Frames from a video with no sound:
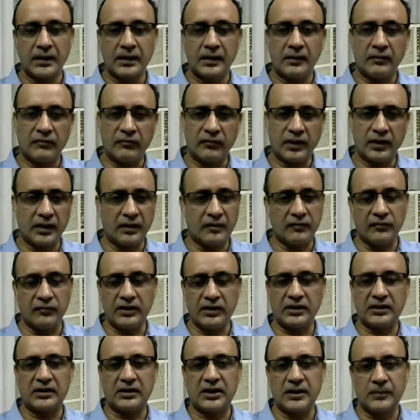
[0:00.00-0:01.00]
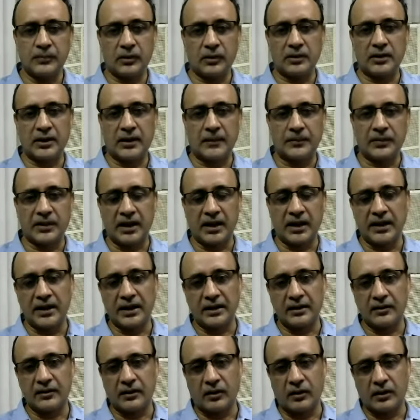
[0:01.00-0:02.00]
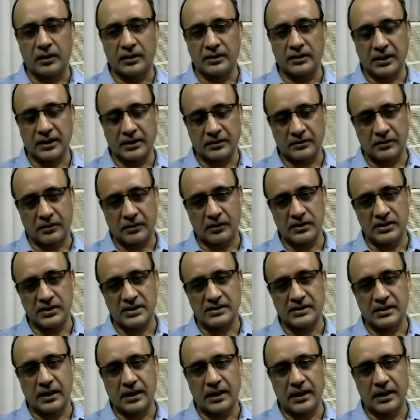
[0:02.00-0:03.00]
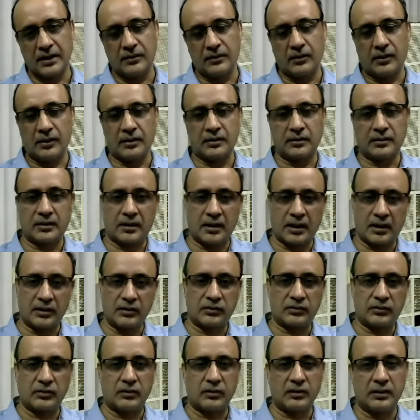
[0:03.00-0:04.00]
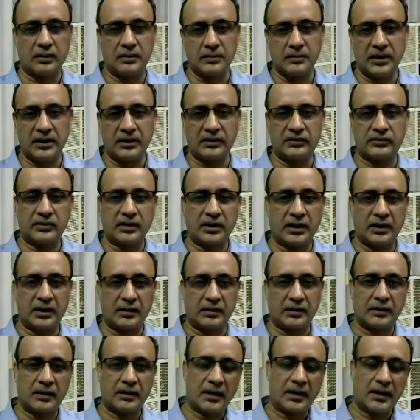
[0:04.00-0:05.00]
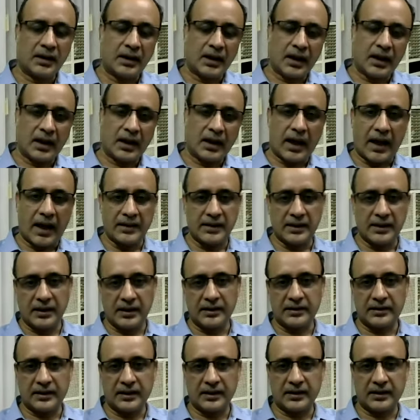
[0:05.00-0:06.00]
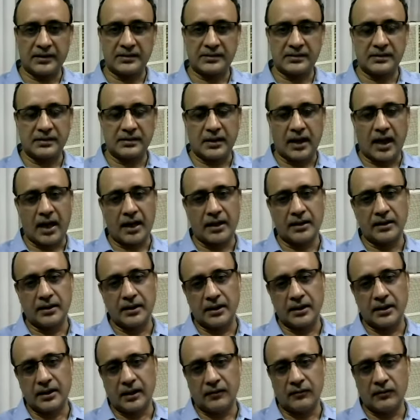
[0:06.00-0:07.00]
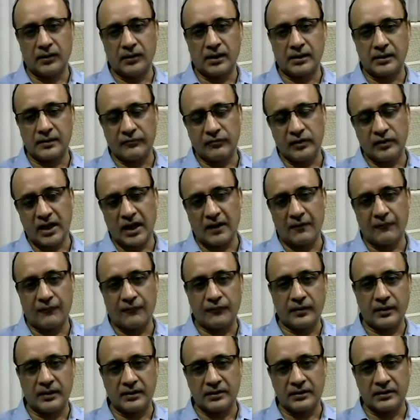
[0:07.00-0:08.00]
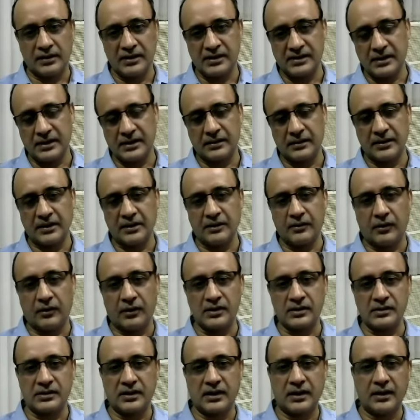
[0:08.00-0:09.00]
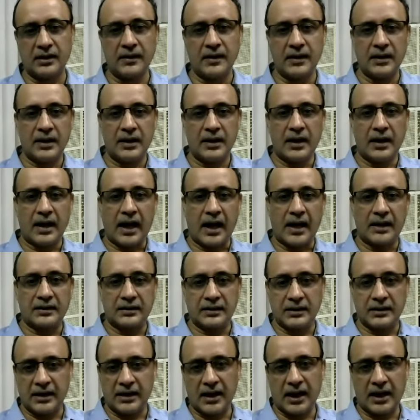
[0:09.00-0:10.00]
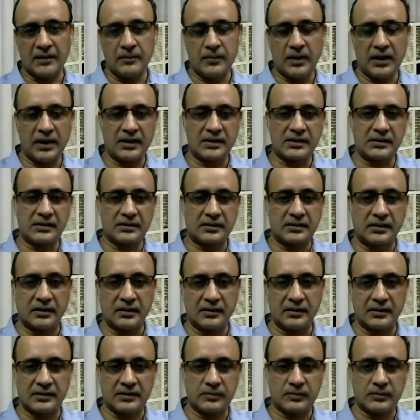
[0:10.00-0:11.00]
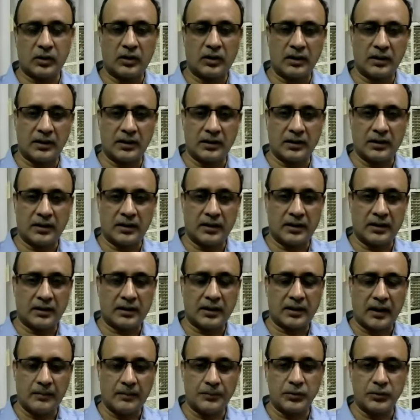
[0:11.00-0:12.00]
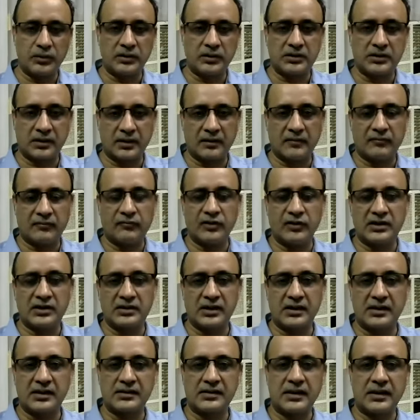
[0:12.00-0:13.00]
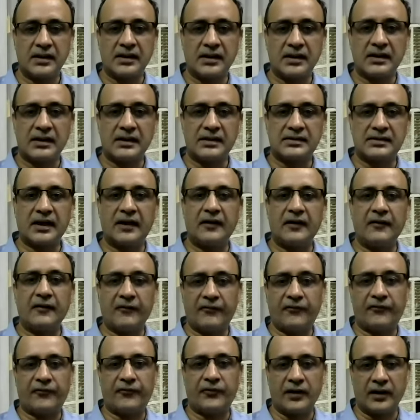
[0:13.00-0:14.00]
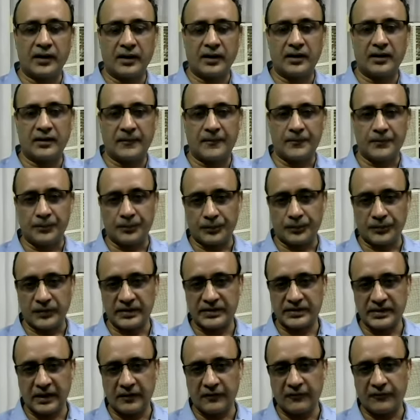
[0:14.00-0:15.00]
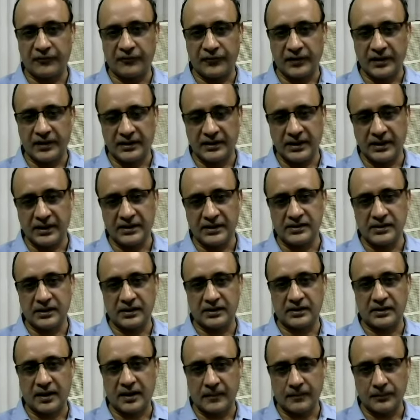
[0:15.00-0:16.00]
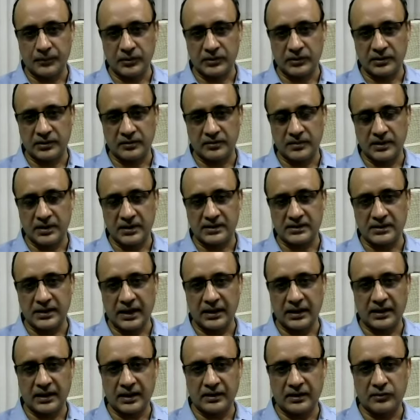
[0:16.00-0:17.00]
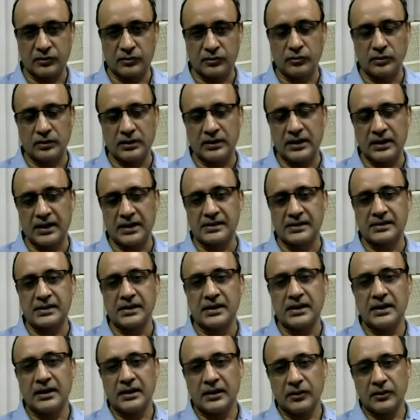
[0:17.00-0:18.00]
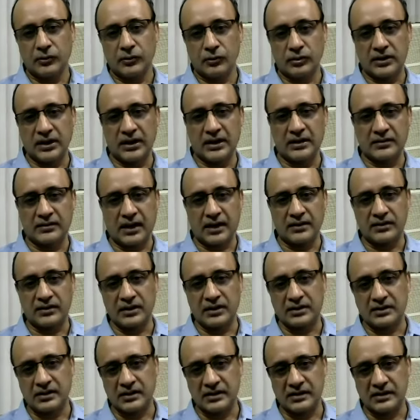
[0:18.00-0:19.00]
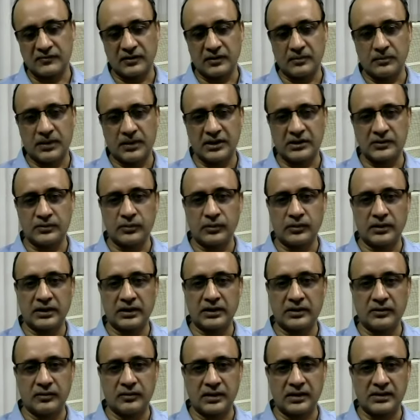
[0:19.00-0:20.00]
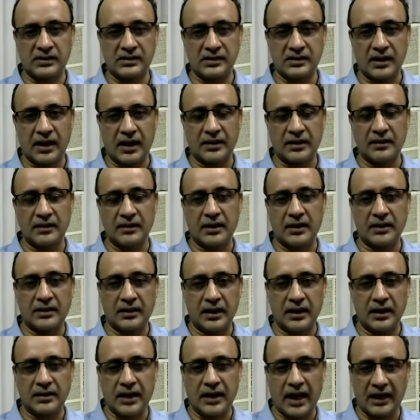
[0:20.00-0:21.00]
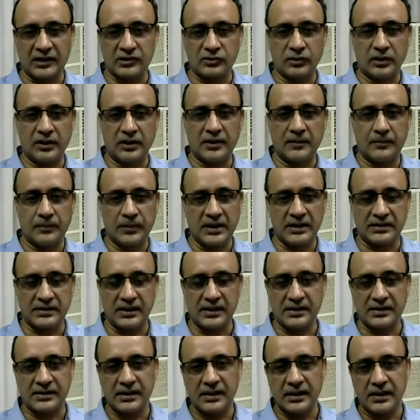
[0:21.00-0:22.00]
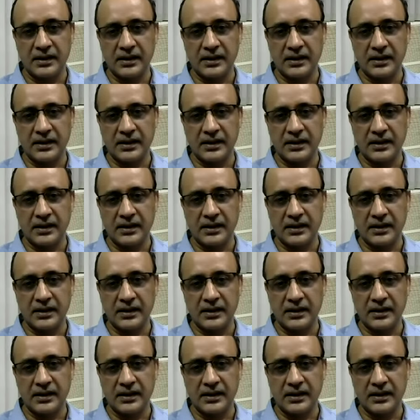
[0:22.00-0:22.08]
where we keep on updating on technology side, on control, metering, analytics. And in our, we have recently launched a AI-based small computer, which is self-intelligent computer-based. Like it does routine transactions with much more accuracy, and it actually replaces